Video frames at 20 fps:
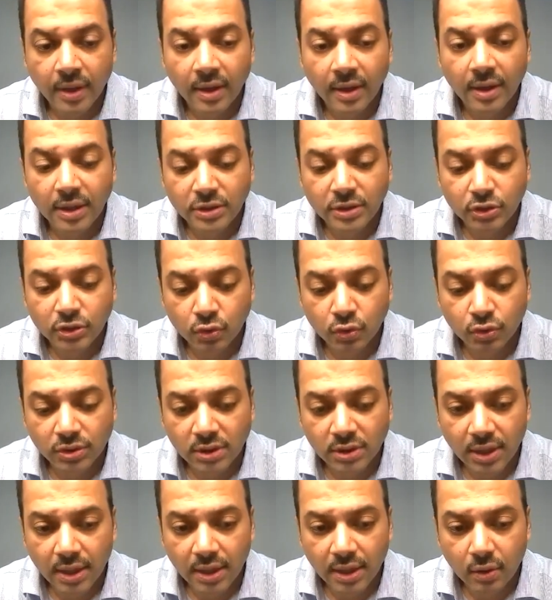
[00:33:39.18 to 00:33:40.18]
it
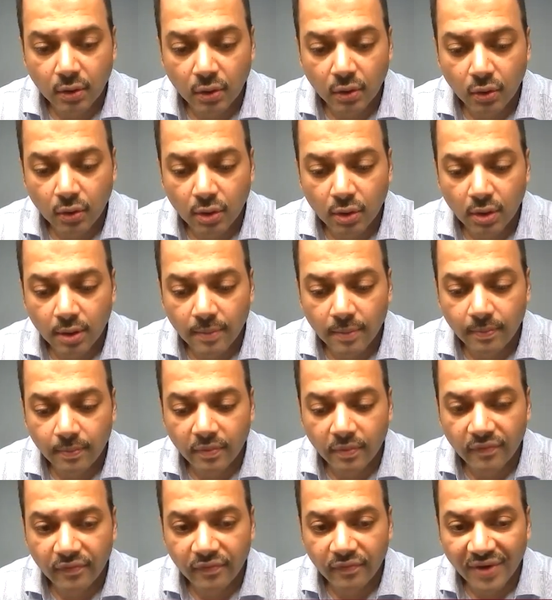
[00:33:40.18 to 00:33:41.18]
shows that on
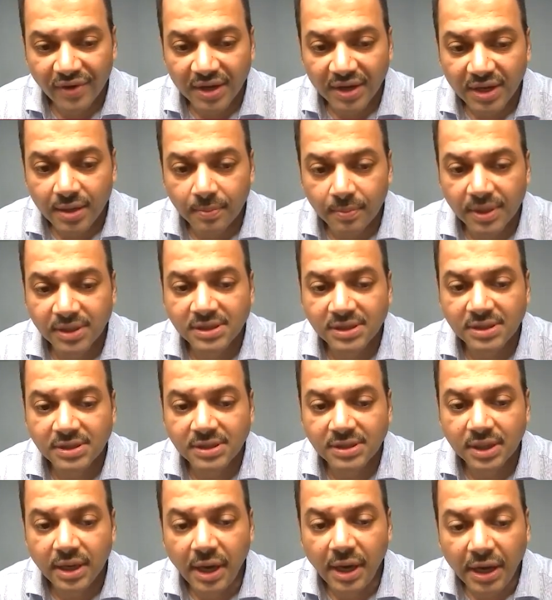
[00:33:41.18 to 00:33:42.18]
a 5-year
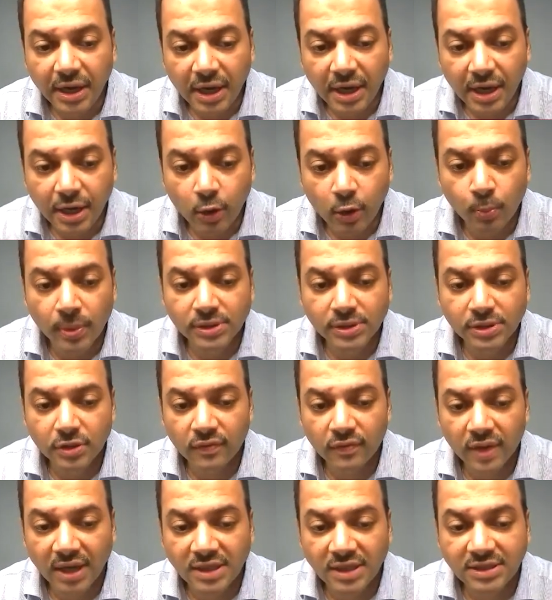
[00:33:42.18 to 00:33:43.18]
basis,
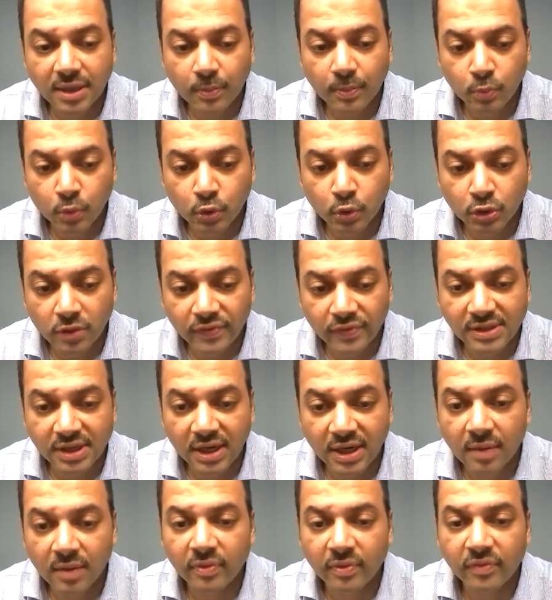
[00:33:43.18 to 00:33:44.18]
82% of large cap mutual funds
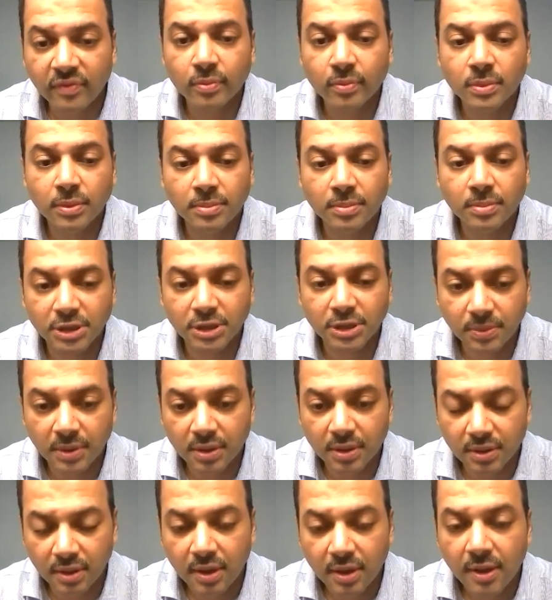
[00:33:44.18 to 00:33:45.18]
underperform the
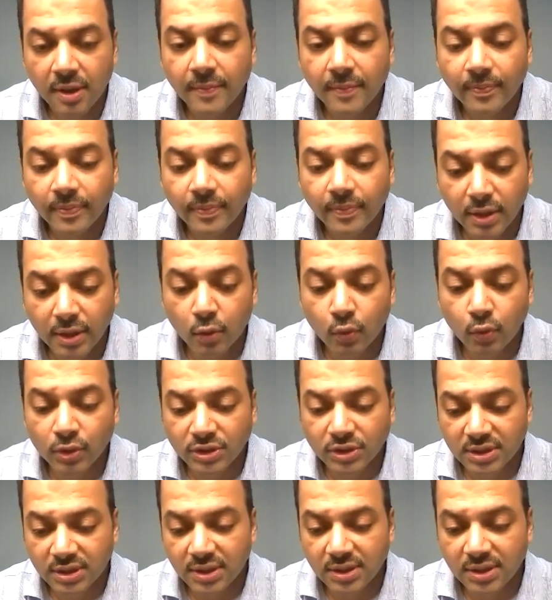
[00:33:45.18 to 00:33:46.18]
benchmark. Then the
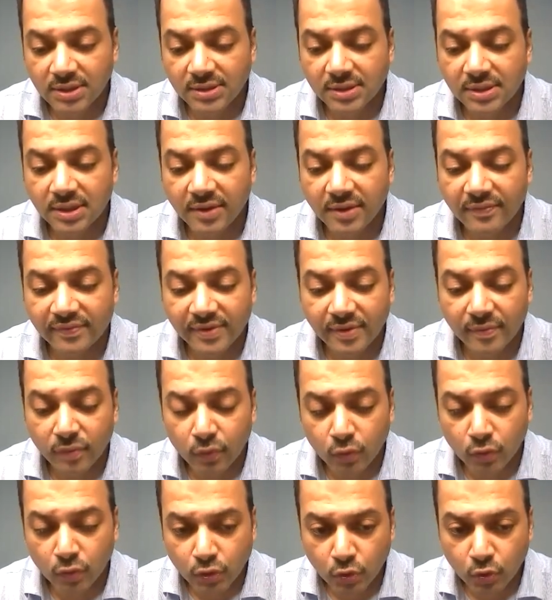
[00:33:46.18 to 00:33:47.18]
question is, if
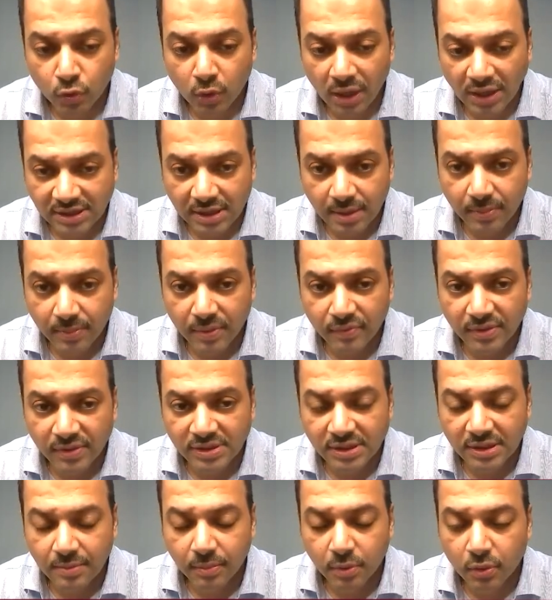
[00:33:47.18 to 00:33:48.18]
someone wants to do large cap
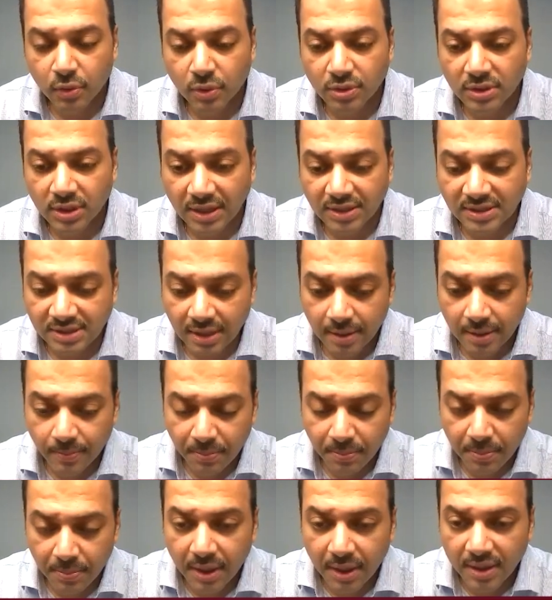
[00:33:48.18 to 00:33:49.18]
investing, because large
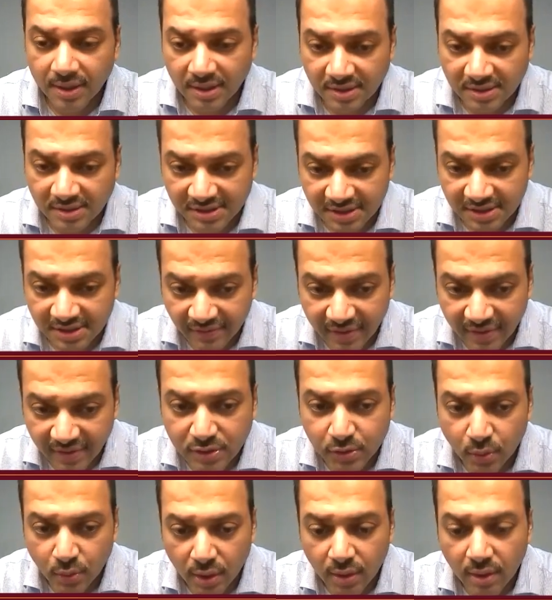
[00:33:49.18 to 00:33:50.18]
cap are the
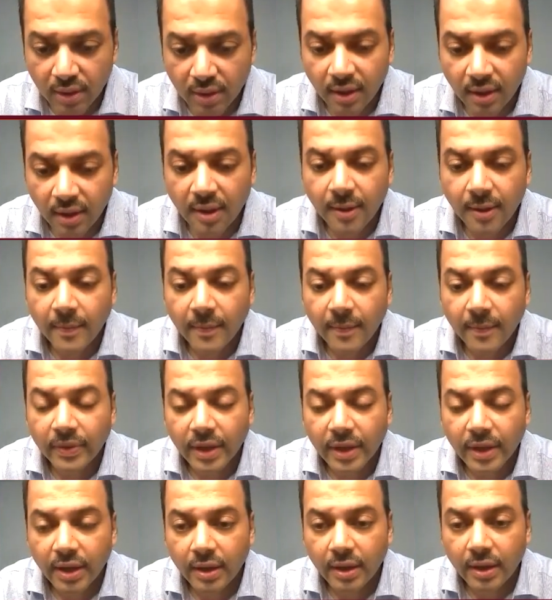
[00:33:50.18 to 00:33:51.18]
safest one,
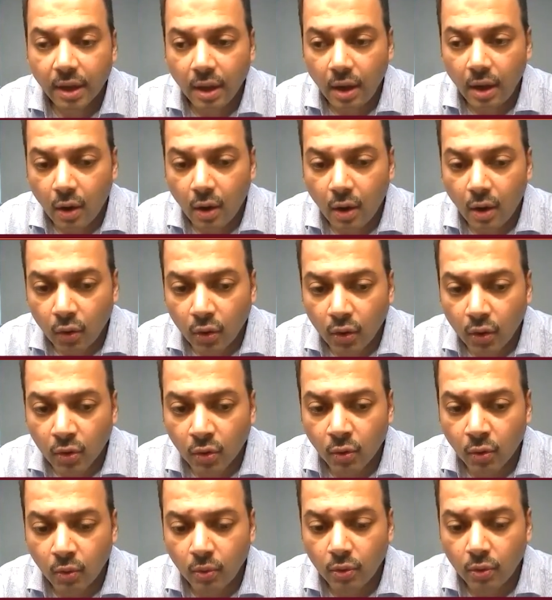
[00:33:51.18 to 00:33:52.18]
then how do
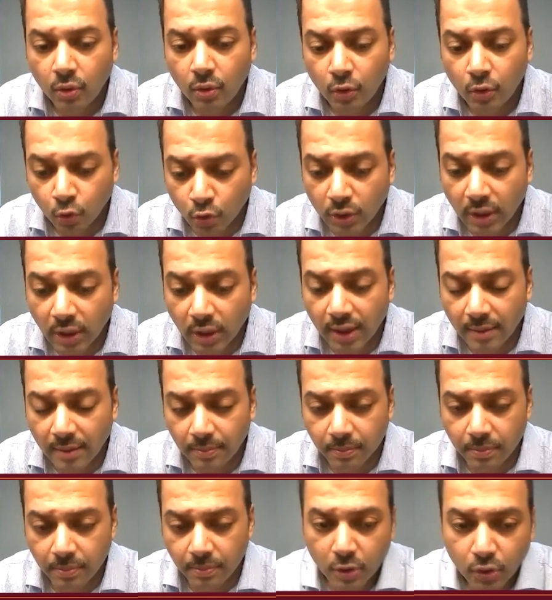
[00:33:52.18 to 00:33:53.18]
you do
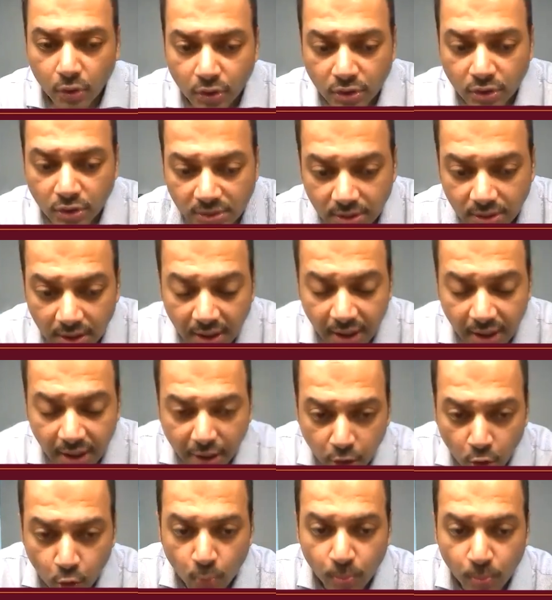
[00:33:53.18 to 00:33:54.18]
that? Because
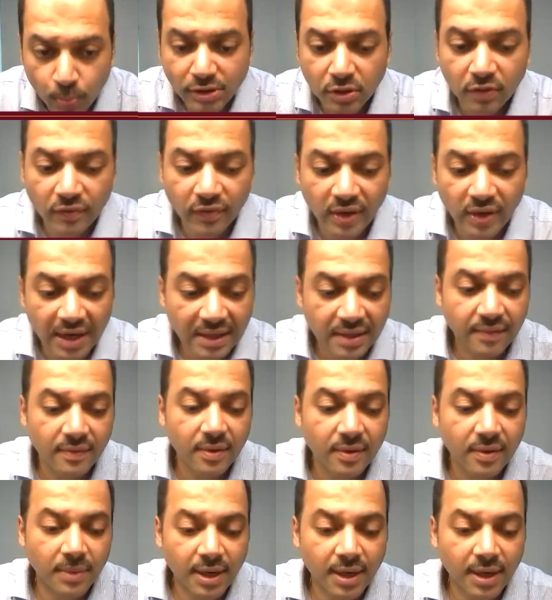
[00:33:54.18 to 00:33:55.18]
82% of
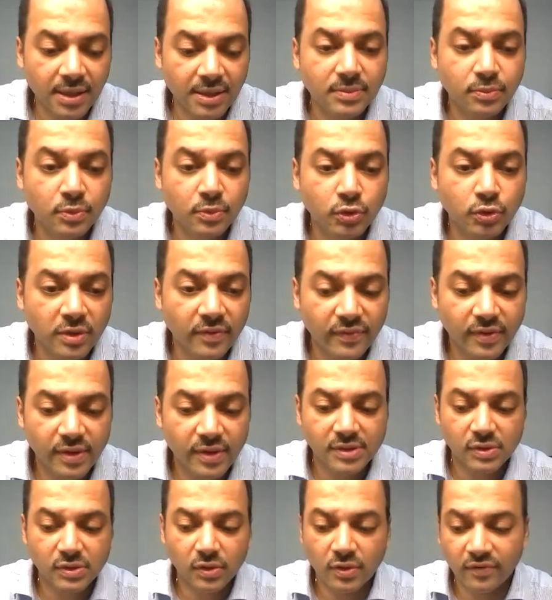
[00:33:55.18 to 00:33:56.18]
actively managed mutual
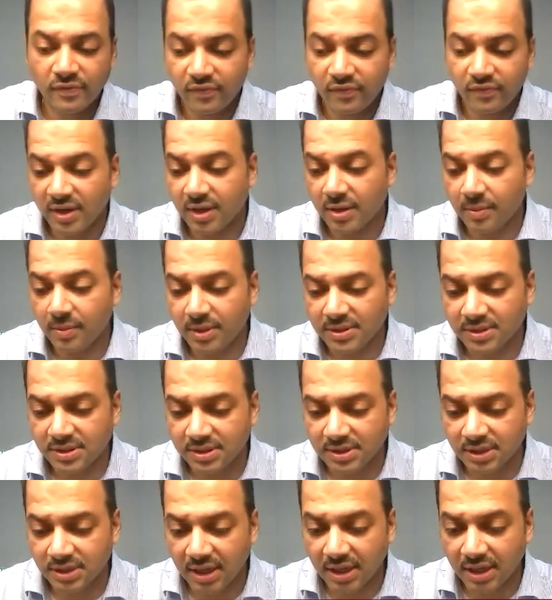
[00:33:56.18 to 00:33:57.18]
funds on a 5-year
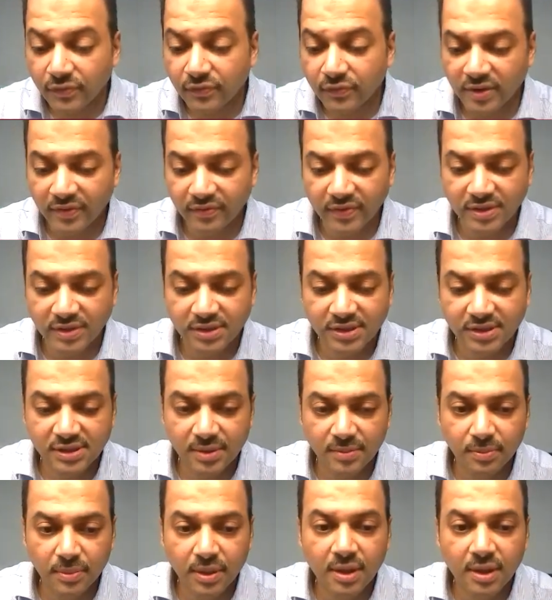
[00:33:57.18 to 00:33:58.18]
basis as of 31st
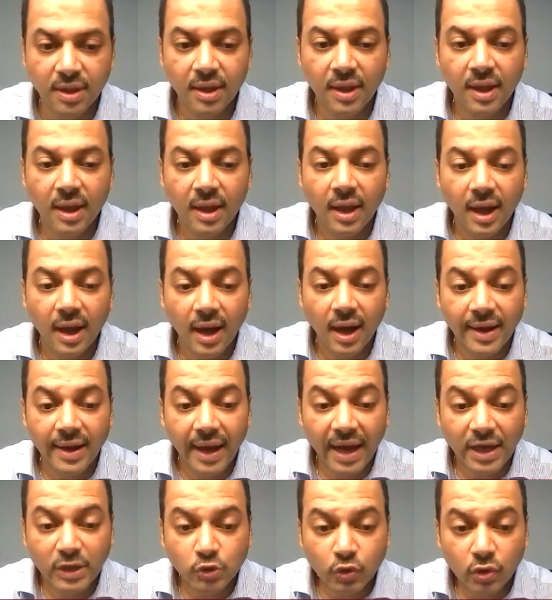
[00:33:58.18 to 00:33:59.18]
December are
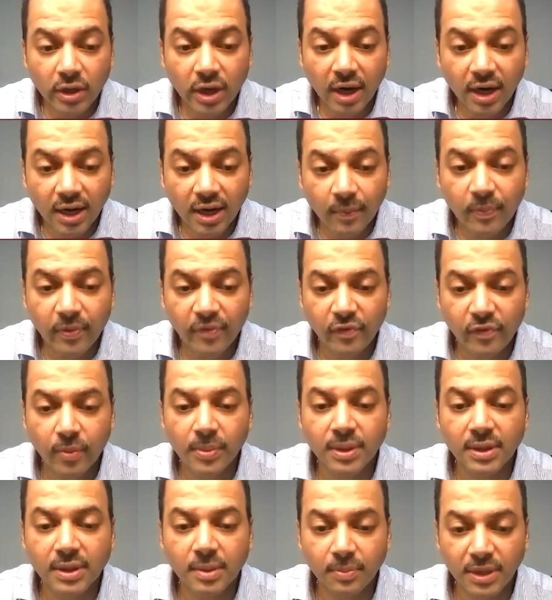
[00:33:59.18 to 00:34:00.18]
actually
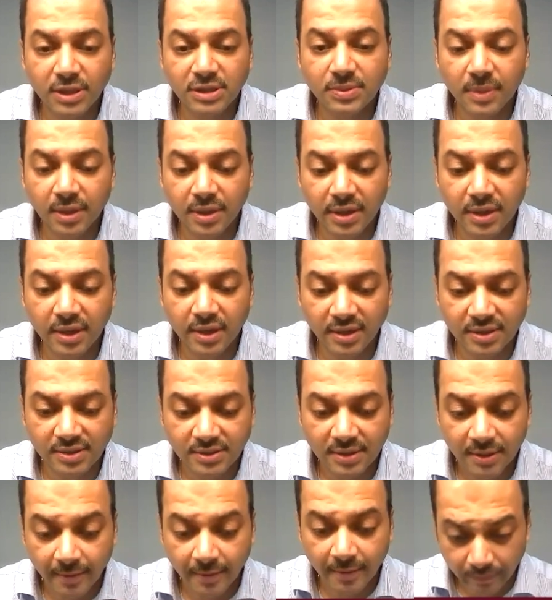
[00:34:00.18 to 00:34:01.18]
underperforming the benchmark
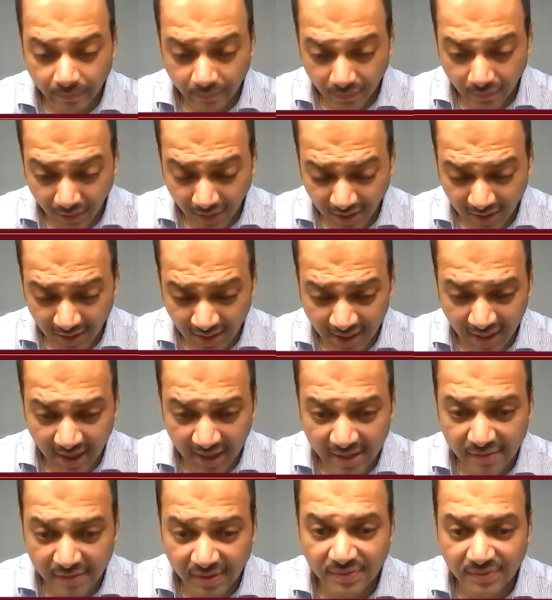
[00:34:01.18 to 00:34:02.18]
index. And
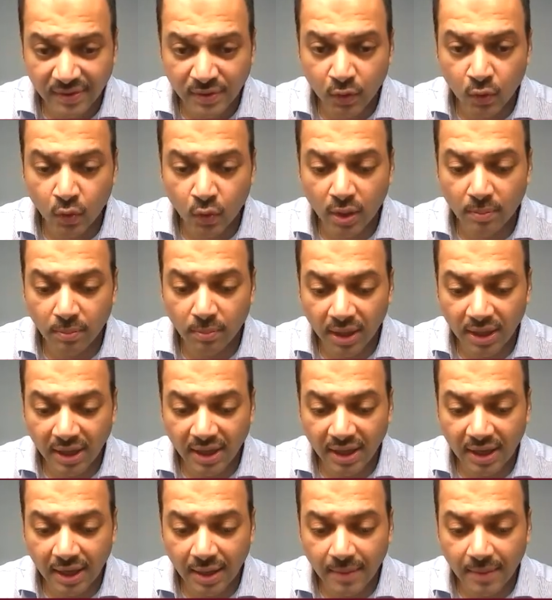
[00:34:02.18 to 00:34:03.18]
likewise, when you look at
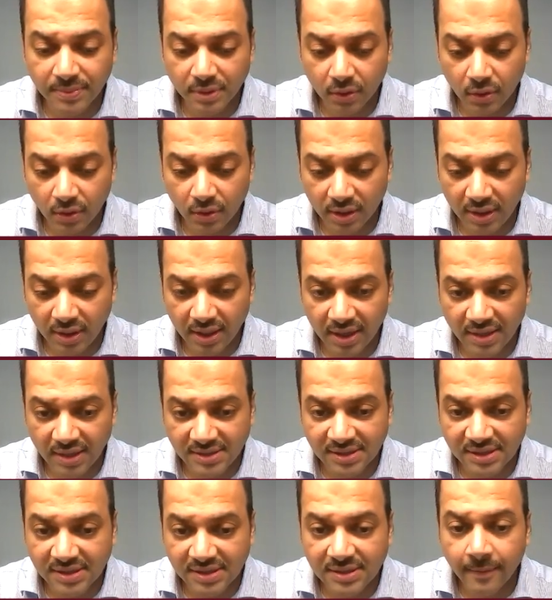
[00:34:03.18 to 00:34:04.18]
multi-caps or
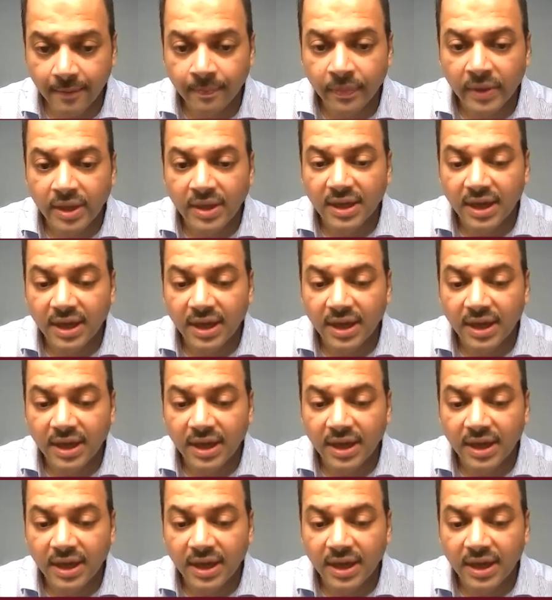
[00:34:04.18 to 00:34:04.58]
ELSS,